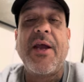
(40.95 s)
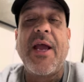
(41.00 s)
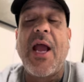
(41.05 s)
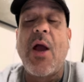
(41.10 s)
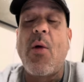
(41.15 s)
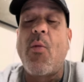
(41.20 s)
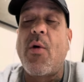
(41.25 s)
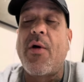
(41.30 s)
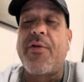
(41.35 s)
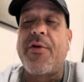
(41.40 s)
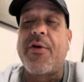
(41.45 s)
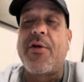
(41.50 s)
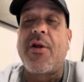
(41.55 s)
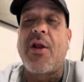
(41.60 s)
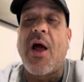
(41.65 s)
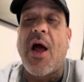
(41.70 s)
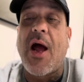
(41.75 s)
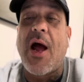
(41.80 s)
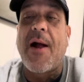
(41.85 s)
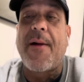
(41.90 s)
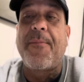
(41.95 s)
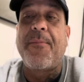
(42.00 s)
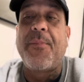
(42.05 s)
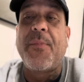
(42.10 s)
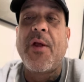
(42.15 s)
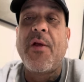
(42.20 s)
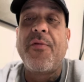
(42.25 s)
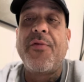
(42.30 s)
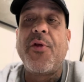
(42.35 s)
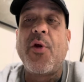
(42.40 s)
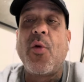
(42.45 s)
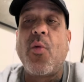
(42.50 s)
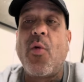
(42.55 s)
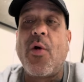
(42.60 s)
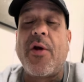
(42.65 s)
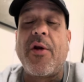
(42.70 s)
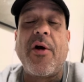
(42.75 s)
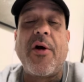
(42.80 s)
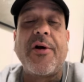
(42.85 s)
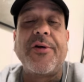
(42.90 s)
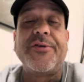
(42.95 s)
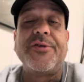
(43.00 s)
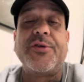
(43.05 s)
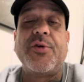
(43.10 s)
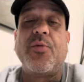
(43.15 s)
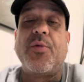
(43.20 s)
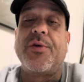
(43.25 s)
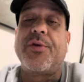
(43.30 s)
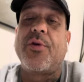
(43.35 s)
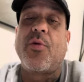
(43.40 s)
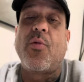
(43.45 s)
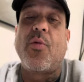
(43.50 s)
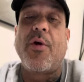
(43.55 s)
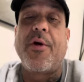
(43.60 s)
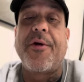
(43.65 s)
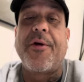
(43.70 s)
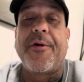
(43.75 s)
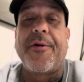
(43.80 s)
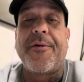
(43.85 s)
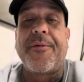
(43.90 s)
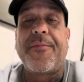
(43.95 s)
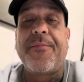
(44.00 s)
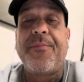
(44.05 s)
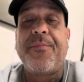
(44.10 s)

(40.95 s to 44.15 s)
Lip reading: and whether or not they're 100 with their word.